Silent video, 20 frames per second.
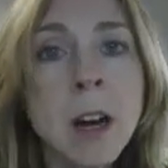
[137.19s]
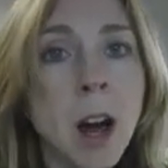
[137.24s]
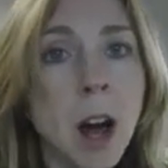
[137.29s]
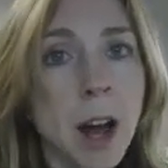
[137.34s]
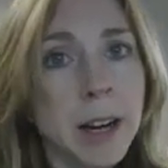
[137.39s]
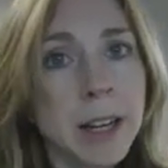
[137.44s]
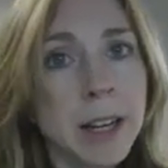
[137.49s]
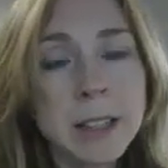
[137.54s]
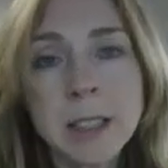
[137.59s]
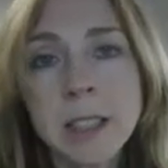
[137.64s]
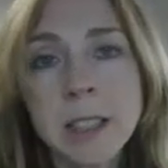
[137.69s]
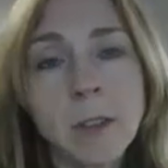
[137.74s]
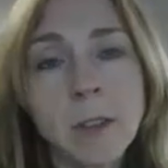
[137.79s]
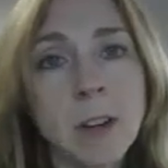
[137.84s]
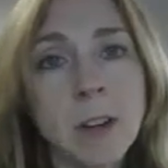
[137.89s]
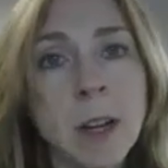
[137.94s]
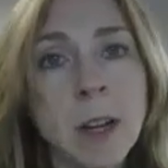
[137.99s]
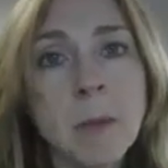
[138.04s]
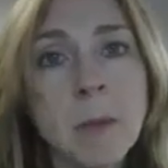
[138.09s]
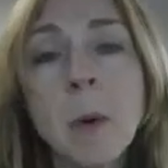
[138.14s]
Audience is
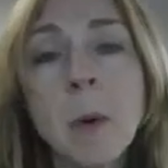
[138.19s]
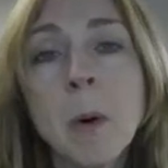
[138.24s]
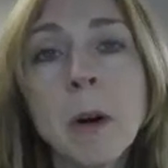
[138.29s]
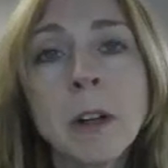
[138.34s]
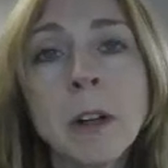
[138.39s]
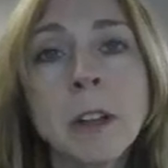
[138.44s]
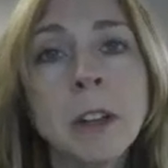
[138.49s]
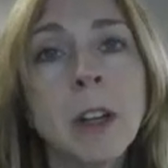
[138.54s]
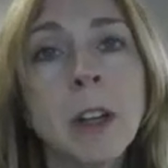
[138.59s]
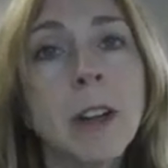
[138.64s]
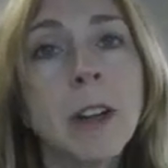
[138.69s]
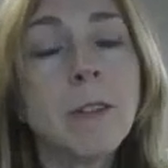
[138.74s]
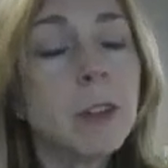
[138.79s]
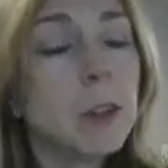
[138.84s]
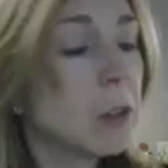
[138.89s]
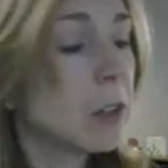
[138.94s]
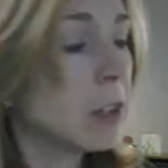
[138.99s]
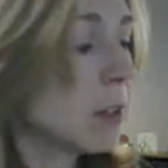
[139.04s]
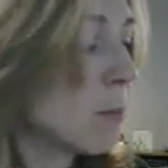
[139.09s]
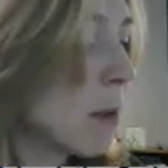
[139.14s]
very important. If you
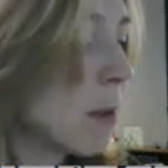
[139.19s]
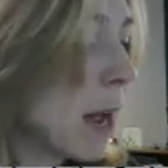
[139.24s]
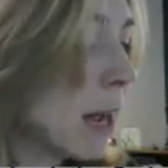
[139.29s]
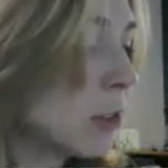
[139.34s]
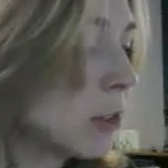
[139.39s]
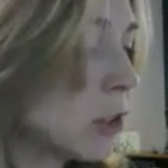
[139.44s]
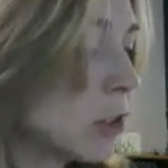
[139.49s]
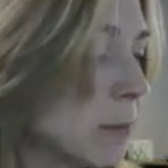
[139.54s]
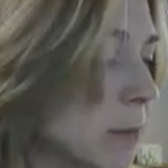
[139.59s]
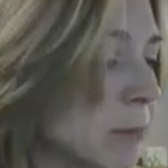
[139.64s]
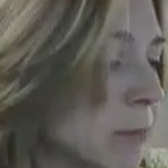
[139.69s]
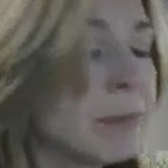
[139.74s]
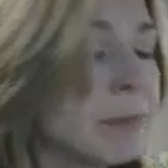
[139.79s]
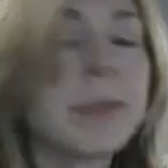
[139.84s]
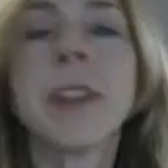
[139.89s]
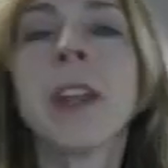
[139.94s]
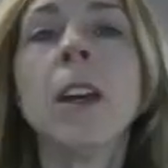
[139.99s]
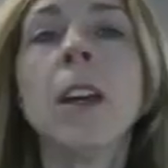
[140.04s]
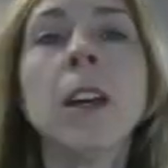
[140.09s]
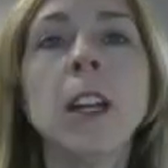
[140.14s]
could imagine,
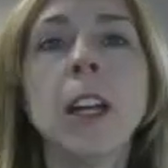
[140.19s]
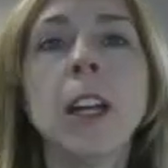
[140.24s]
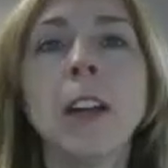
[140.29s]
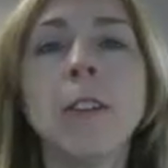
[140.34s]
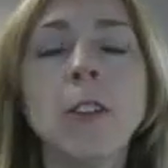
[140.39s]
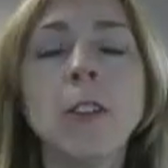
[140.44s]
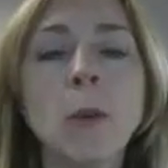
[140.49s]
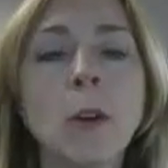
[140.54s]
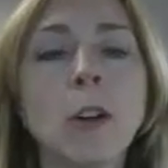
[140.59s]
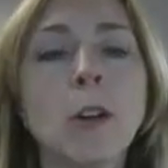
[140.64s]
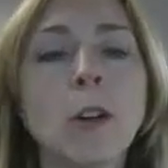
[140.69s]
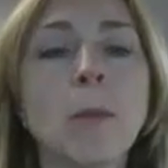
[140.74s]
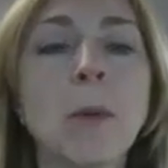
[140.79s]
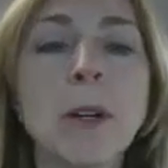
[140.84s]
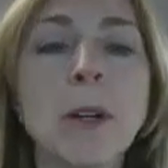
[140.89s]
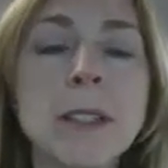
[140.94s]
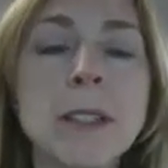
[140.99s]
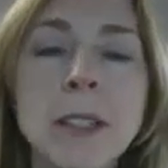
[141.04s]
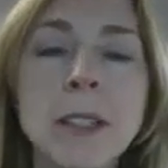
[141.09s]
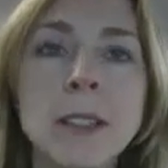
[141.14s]
if you are
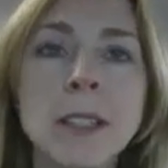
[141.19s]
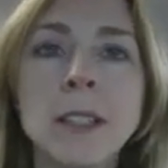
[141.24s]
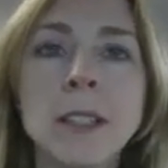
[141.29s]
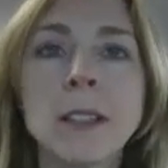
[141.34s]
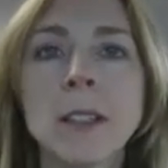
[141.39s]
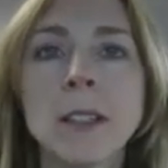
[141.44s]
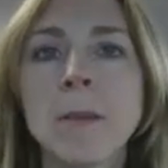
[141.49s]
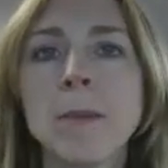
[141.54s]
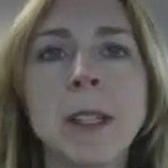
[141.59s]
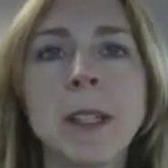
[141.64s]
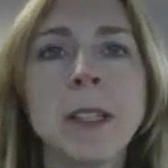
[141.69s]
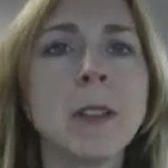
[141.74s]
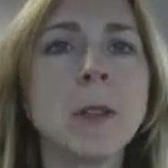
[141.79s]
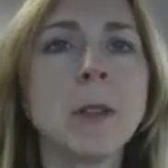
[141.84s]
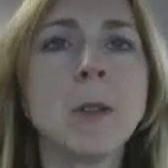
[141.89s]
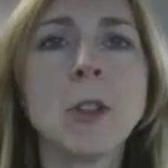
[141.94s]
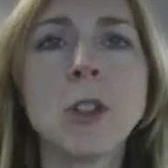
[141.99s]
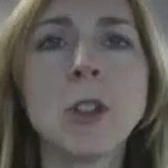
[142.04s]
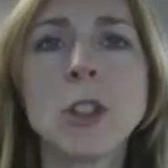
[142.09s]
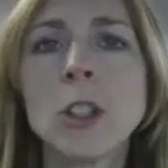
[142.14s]
presenting something
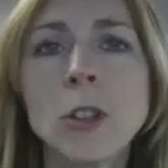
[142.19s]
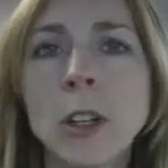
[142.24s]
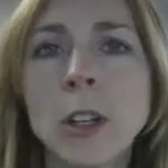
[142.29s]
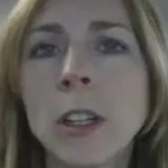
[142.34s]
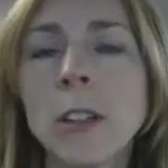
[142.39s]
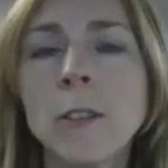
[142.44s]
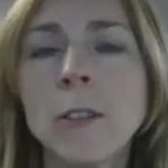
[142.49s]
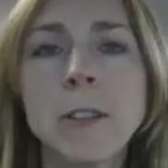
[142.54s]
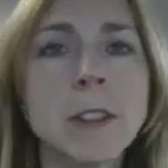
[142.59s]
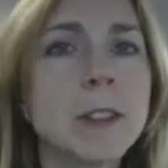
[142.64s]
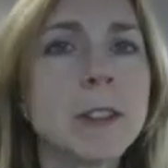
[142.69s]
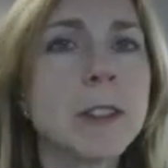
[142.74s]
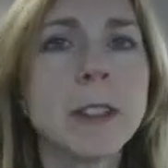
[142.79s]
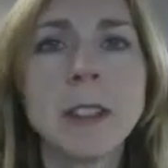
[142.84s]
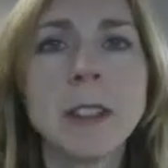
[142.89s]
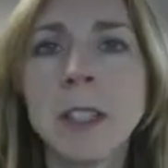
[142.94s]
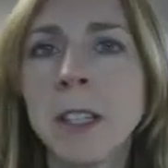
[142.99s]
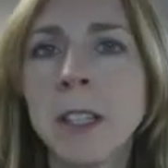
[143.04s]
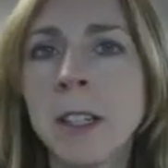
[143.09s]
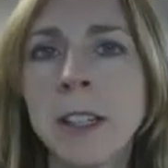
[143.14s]
to children versus
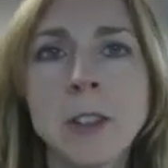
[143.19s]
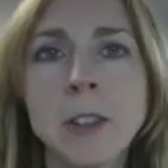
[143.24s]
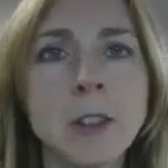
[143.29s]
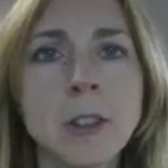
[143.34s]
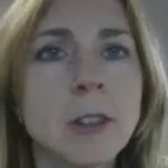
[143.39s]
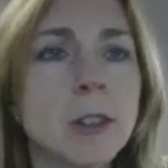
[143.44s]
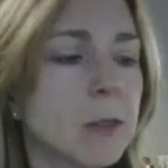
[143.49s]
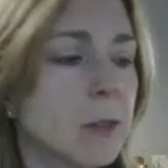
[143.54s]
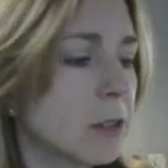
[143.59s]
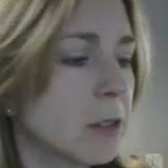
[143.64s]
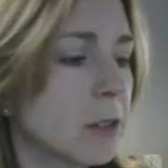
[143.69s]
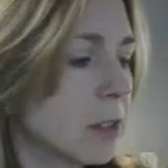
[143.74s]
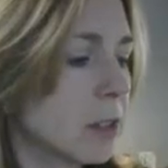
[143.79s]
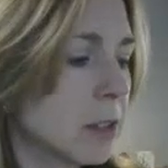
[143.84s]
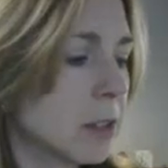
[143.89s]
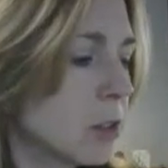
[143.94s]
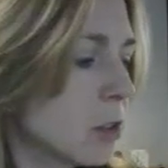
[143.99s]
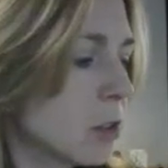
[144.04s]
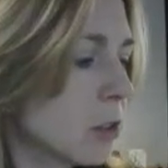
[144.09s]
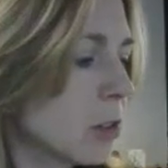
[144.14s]
teenagers
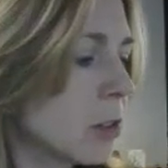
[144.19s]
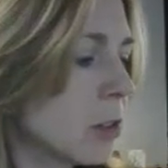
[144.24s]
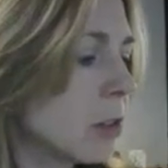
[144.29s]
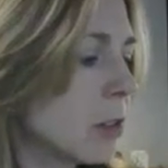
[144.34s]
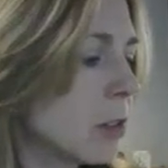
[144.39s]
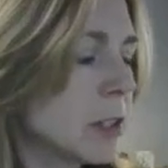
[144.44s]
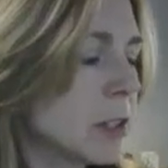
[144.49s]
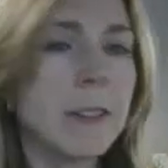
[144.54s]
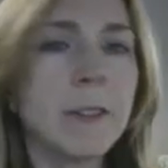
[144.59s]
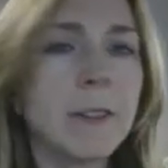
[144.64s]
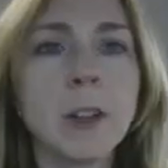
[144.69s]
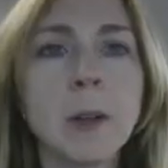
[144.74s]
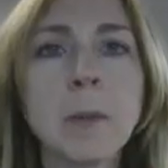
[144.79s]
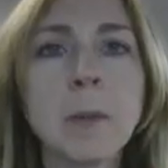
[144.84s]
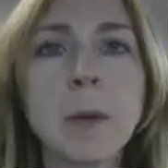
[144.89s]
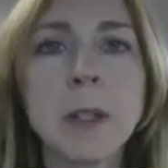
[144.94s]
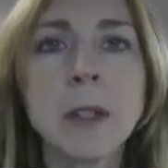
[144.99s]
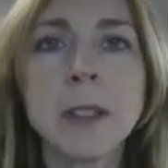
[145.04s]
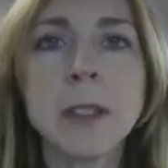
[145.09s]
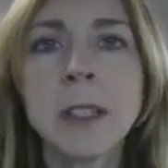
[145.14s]
versus adults, if you're
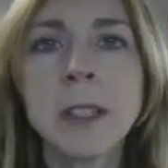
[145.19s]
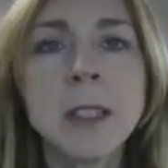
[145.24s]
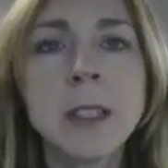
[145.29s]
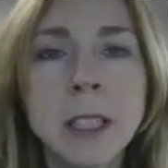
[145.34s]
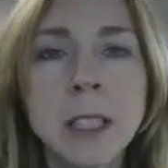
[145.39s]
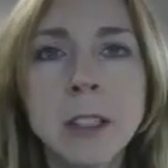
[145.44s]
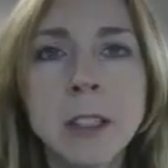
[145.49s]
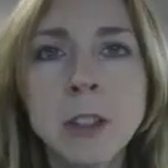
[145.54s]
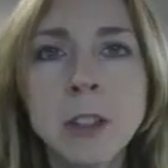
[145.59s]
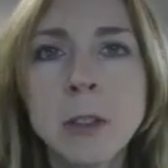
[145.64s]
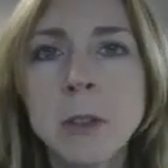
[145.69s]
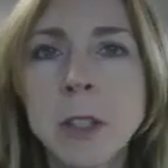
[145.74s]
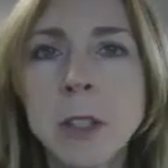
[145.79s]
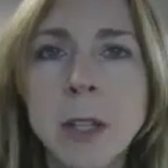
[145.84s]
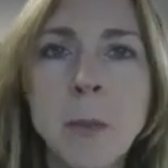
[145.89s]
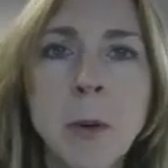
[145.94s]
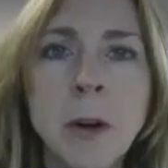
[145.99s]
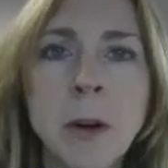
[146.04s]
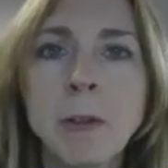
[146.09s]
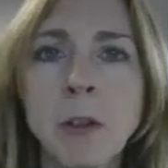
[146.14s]
presenting to
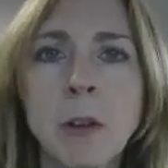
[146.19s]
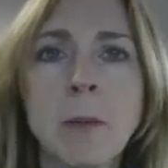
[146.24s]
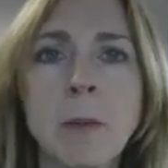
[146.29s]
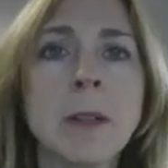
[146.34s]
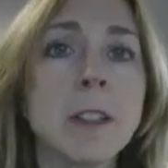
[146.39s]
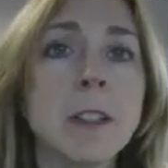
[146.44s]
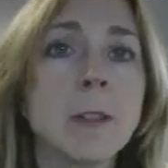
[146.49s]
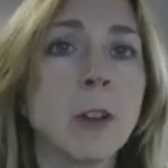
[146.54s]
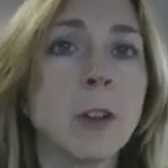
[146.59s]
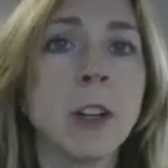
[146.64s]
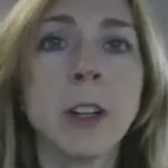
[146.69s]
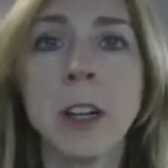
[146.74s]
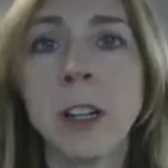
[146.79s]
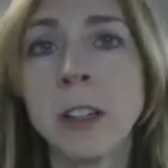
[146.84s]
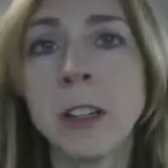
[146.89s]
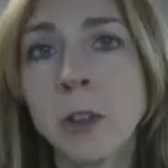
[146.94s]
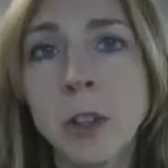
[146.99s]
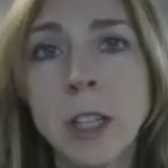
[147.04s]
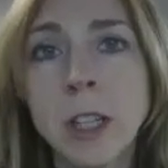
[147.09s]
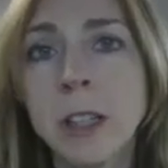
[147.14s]
someone from a different
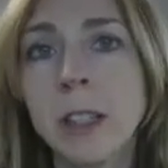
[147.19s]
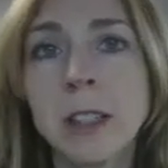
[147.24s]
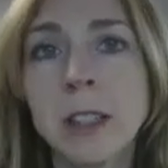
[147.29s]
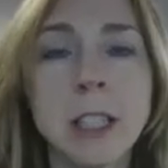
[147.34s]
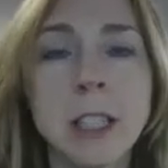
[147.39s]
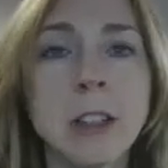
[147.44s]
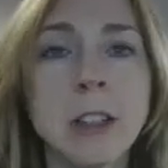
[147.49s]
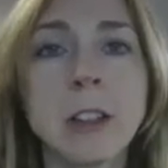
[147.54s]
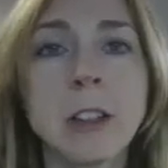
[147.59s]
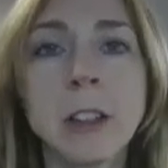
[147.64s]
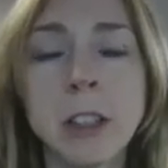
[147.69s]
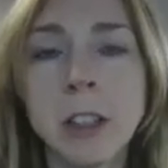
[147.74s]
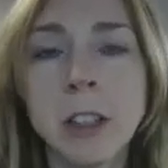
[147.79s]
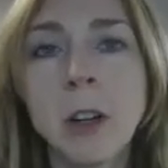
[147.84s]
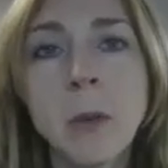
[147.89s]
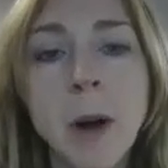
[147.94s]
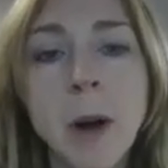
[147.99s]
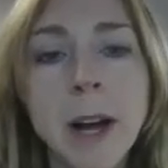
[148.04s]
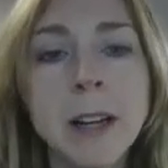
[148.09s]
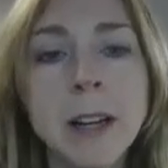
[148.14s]
country that's here at the
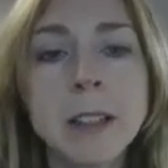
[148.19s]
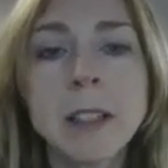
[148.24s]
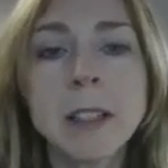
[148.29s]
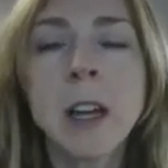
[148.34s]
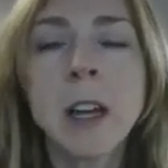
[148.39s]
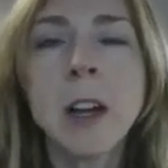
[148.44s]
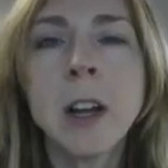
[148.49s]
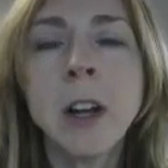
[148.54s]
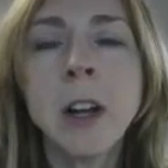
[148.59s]
U.S.,